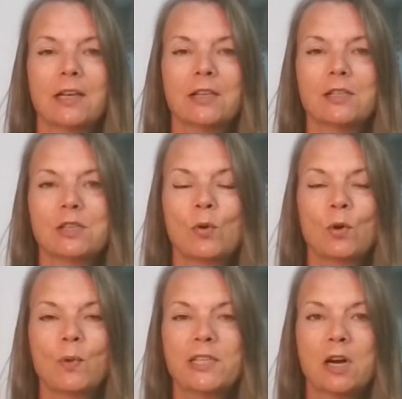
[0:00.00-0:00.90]
So
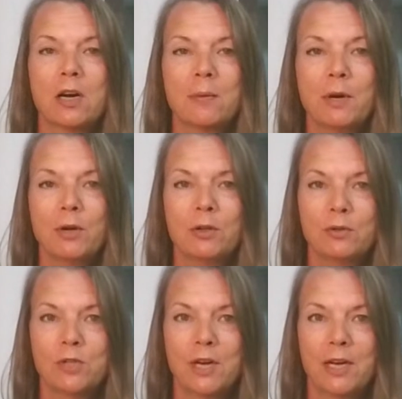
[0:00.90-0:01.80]
when we talk about
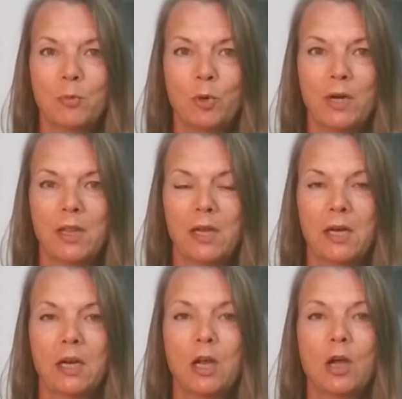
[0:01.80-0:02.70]
Ujjayi
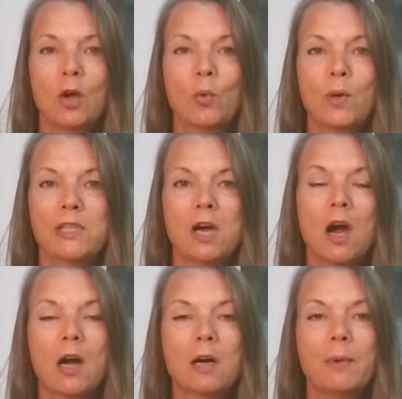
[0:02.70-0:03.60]
breathing, we
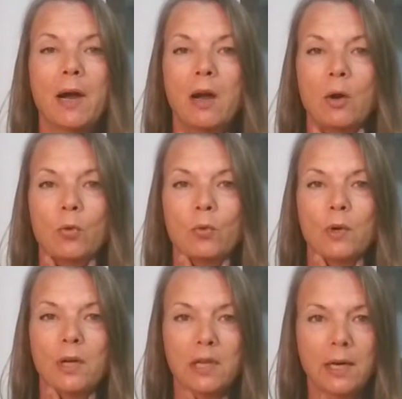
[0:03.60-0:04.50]
talk about
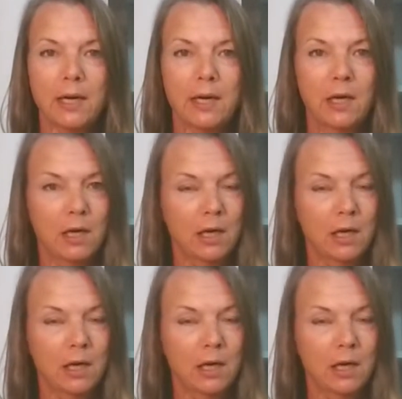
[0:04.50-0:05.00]
really